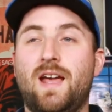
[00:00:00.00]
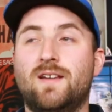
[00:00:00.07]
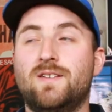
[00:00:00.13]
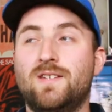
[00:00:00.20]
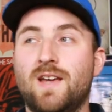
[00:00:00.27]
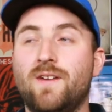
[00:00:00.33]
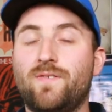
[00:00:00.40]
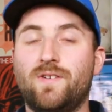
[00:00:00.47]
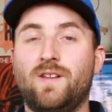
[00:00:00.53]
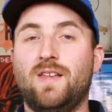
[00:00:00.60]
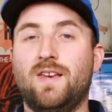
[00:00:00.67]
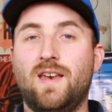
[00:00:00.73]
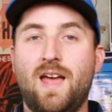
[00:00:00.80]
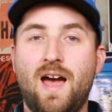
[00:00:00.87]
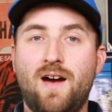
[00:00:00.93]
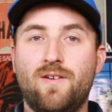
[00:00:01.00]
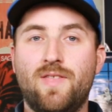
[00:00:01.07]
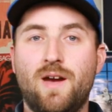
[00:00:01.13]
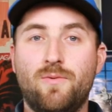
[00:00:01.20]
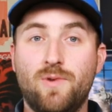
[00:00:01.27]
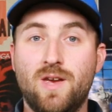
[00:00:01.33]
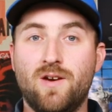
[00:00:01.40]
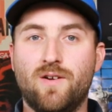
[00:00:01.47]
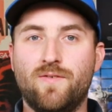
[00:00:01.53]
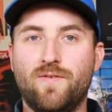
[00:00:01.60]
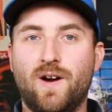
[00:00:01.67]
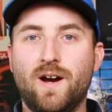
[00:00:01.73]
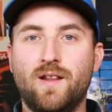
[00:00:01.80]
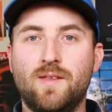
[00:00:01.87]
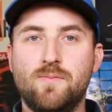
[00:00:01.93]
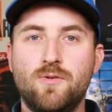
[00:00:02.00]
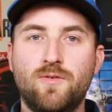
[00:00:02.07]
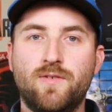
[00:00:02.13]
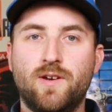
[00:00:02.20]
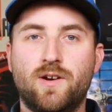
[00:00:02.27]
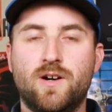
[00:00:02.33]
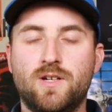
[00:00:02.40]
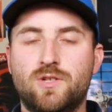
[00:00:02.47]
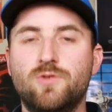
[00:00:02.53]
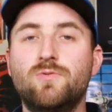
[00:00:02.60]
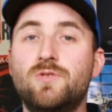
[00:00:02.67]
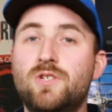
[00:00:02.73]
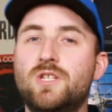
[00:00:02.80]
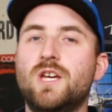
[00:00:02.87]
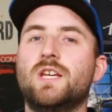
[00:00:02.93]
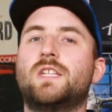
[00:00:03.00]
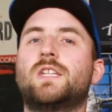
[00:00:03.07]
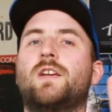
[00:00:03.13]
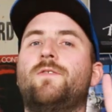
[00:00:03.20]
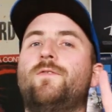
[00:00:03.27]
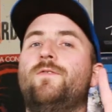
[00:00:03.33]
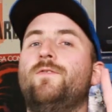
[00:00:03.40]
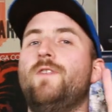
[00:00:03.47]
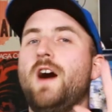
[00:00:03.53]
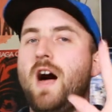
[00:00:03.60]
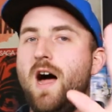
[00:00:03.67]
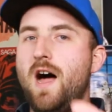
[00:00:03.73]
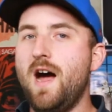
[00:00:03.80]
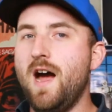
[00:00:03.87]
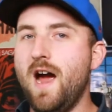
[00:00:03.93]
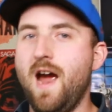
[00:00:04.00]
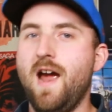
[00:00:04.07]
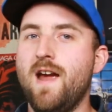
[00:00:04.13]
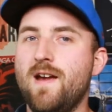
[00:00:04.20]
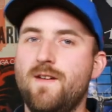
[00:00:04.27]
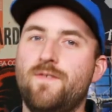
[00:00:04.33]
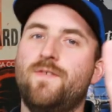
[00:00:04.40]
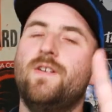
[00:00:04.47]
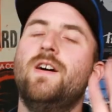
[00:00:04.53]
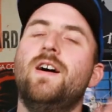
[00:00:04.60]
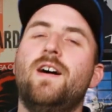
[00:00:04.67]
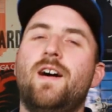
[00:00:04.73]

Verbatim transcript: And definitely now that we are finally moving on to disc five